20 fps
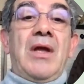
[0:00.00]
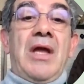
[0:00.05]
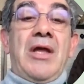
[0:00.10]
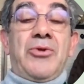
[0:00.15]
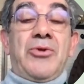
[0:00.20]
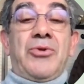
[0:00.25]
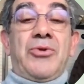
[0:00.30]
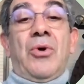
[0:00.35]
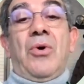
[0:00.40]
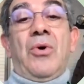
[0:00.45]

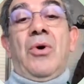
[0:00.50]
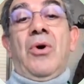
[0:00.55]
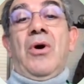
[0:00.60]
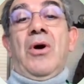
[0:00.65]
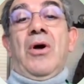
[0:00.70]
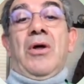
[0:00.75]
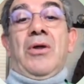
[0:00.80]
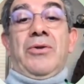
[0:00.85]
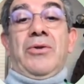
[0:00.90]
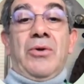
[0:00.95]
and
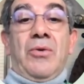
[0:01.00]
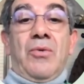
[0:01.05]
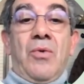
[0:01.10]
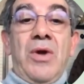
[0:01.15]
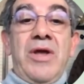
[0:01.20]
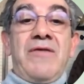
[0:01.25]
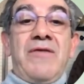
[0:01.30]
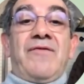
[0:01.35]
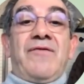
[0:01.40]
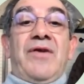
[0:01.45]
so the
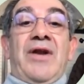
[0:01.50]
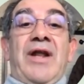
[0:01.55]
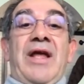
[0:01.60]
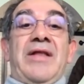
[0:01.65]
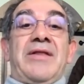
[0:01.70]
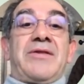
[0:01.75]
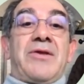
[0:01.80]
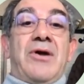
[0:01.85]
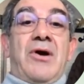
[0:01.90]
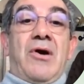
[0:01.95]

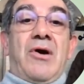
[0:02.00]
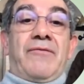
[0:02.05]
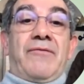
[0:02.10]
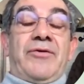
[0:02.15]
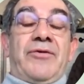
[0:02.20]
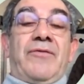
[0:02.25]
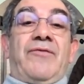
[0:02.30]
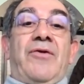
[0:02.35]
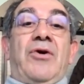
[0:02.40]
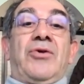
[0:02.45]
wavelength
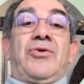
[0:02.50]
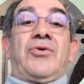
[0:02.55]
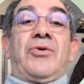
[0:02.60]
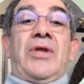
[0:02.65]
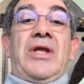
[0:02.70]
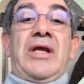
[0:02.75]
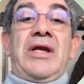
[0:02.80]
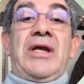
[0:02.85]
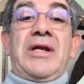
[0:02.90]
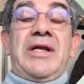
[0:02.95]
of the
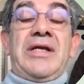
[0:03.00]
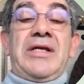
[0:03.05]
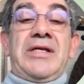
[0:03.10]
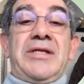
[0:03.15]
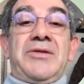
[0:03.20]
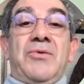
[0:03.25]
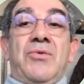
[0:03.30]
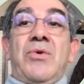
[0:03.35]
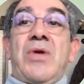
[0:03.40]
photon increases.